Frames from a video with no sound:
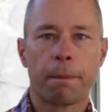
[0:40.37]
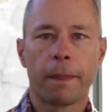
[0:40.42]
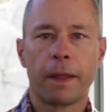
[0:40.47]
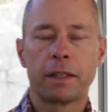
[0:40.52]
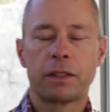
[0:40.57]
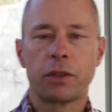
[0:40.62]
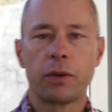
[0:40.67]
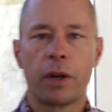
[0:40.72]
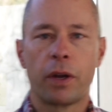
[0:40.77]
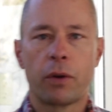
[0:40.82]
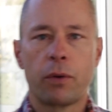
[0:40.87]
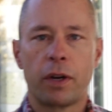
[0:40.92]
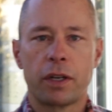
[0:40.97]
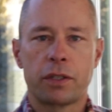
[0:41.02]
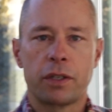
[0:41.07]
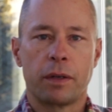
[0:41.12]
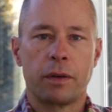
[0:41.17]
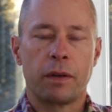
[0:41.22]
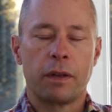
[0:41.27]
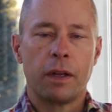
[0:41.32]
That's a great
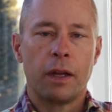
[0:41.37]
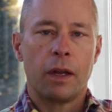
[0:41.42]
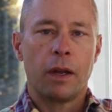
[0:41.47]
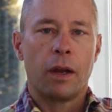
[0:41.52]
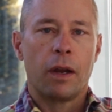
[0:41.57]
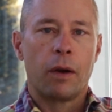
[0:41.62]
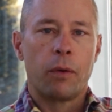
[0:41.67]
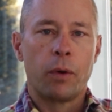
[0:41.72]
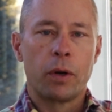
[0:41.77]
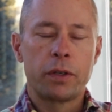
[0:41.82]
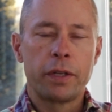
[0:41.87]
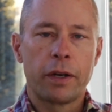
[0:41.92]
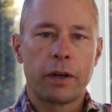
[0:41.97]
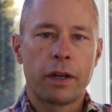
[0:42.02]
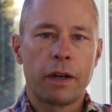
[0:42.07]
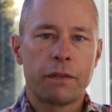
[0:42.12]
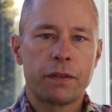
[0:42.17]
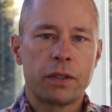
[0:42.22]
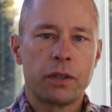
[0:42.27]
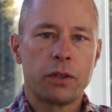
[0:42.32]
question. Rotator
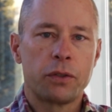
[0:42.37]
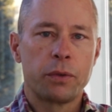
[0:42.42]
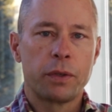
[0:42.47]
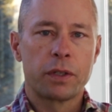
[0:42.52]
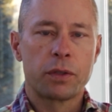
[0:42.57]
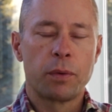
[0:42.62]
cuff surgery